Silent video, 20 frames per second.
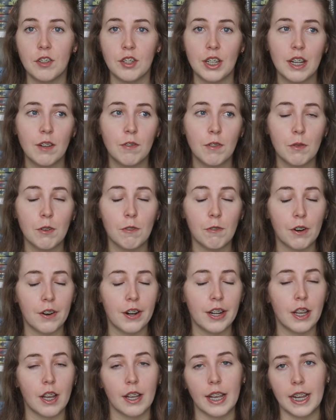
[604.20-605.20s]
she, from a
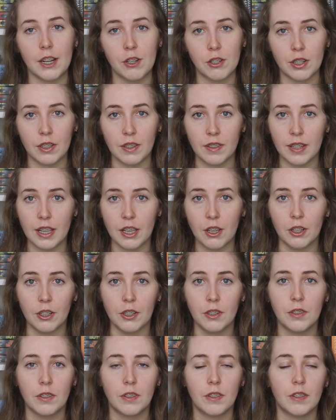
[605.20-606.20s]
very young age, can see
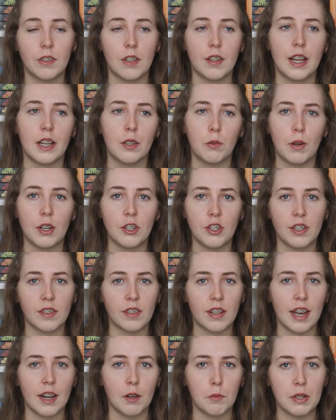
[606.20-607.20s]
ghosts, so that's why she's
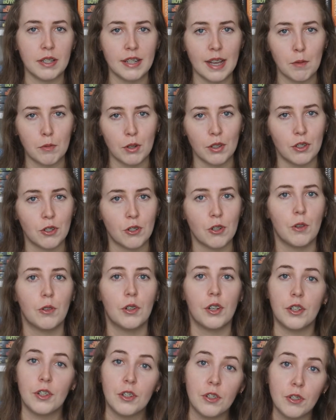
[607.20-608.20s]
kind of been tapped on the
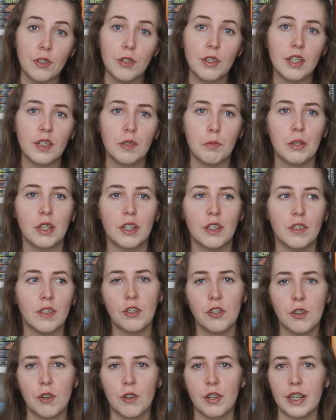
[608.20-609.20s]
shoulder to do this, because
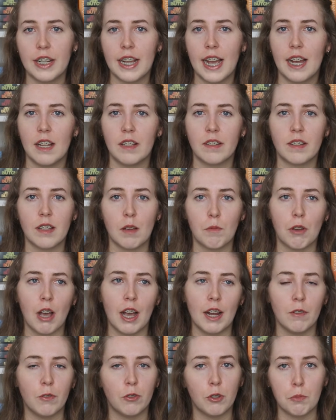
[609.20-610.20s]
she already has some
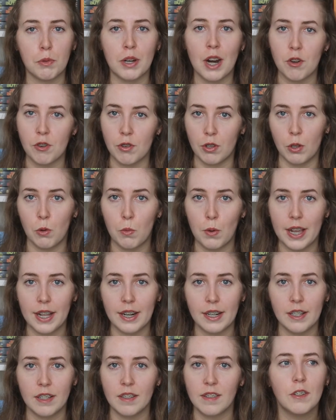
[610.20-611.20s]
kind of supernatural
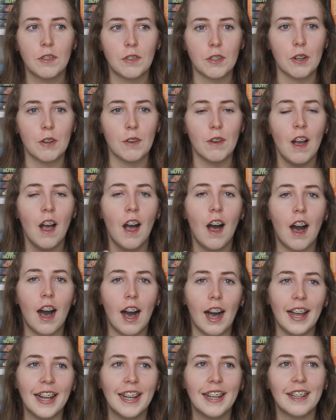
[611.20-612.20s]
awareness. So
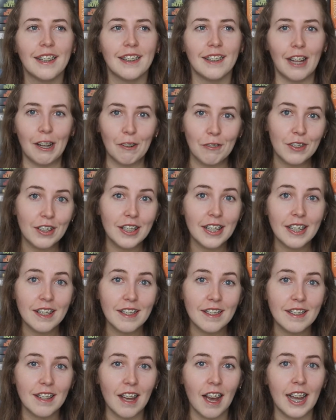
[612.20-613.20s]
I loved
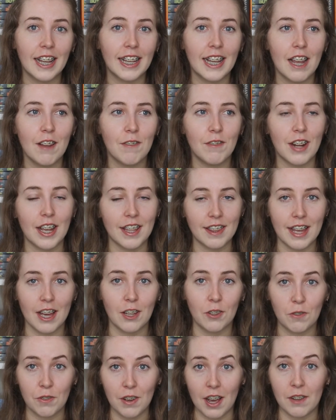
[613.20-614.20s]
this. I gave Ninth
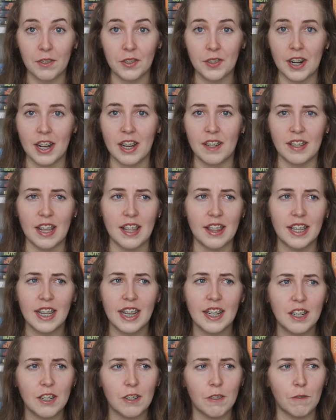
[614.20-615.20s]
House five stars. I think
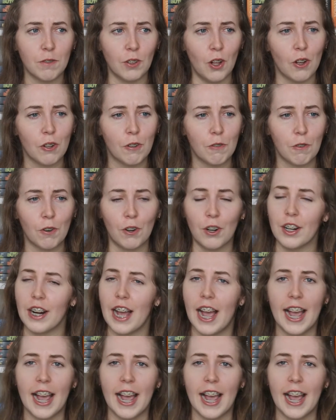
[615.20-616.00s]
I did a vlog for it